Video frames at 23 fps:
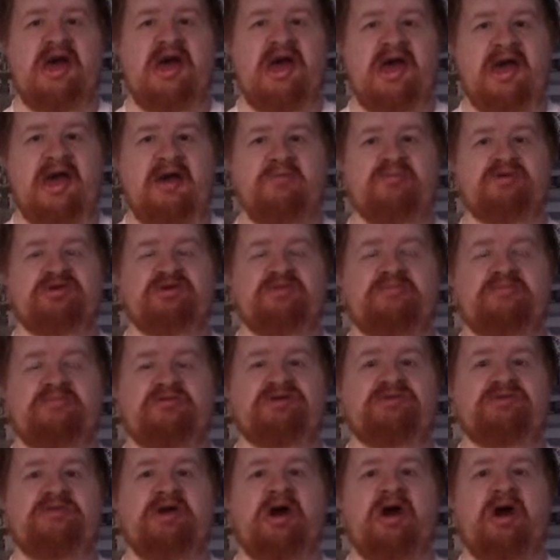It was supposed
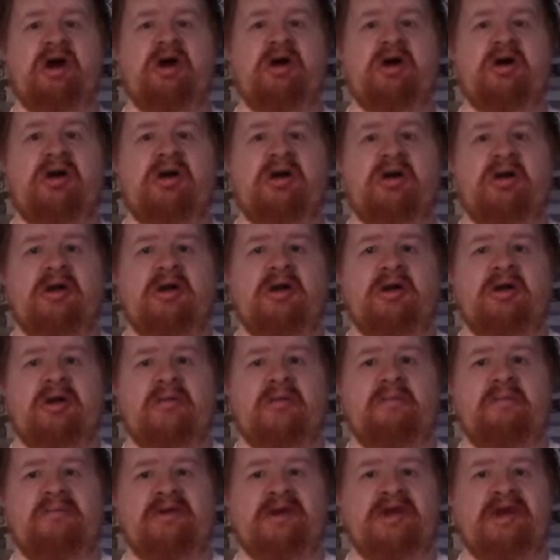to be her
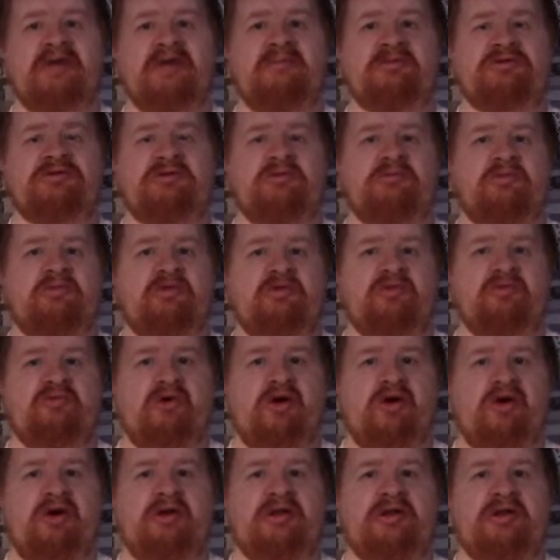being able to move
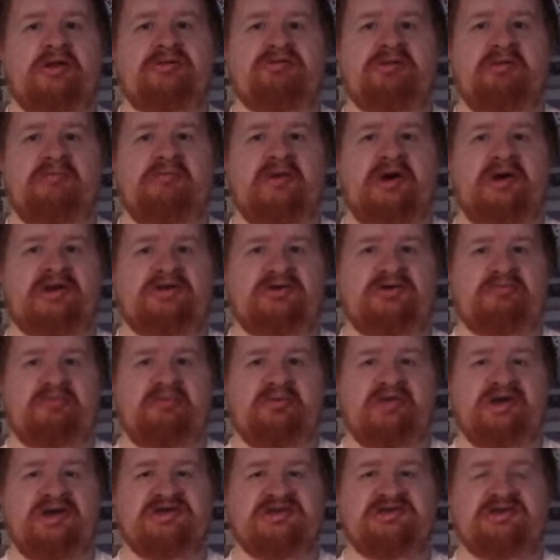on into a better
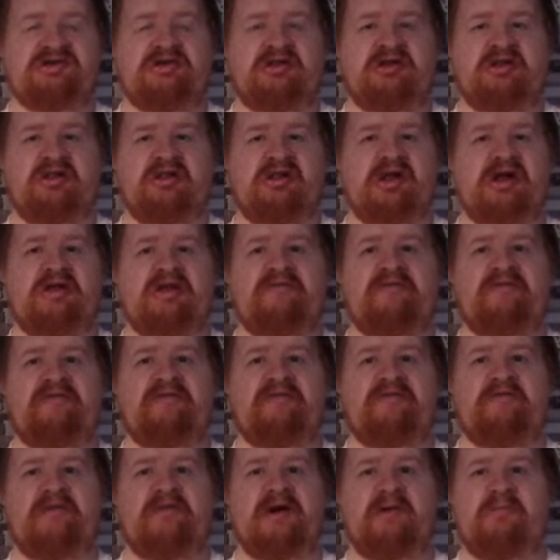place in her life,
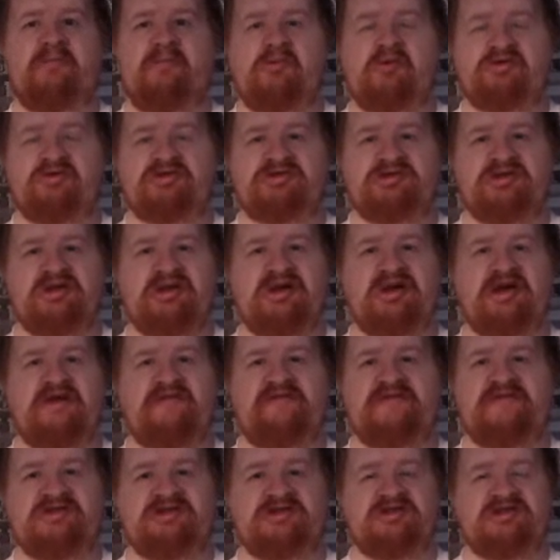emotionally,
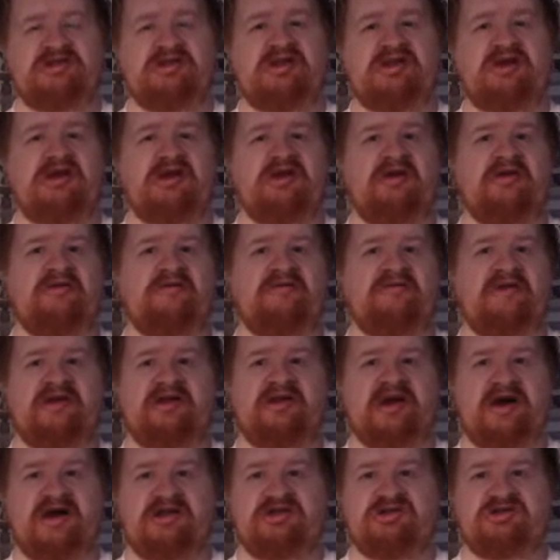physically,
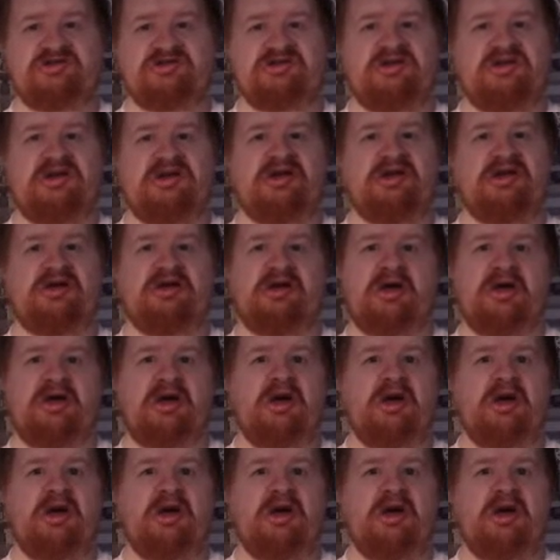financially,